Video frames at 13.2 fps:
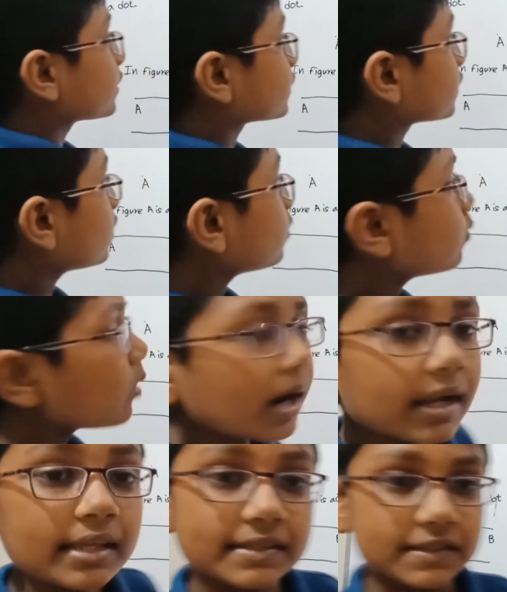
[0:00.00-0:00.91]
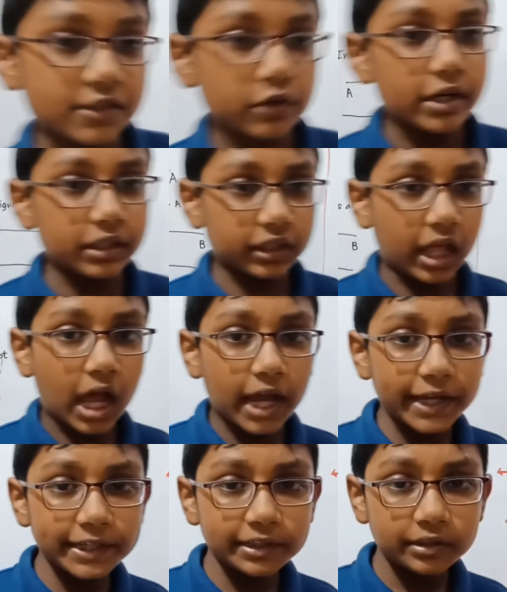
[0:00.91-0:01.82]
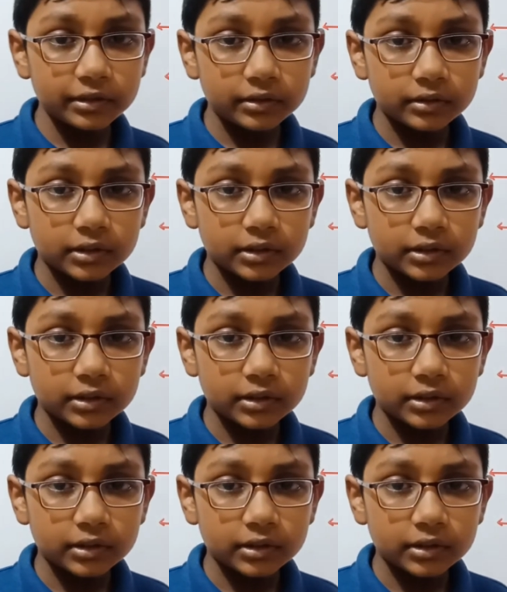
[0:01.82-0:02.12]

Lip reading: So what is straight line?